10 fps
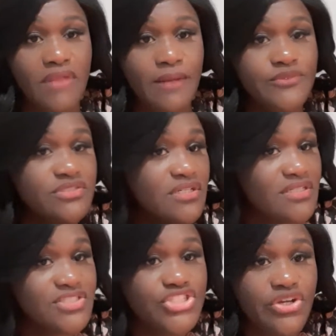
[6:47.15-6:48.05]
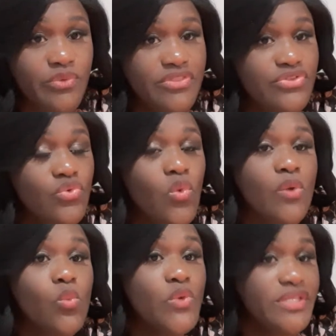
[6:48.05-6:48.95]
I'm just going to share with you what
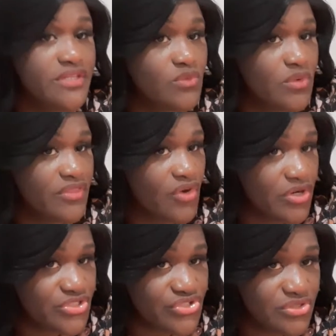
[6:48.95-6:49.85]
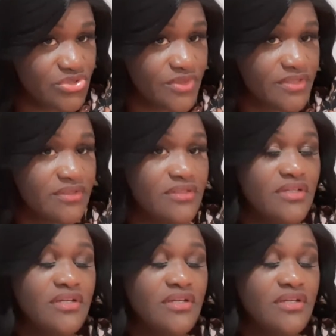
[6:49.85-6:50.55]
we did with our children.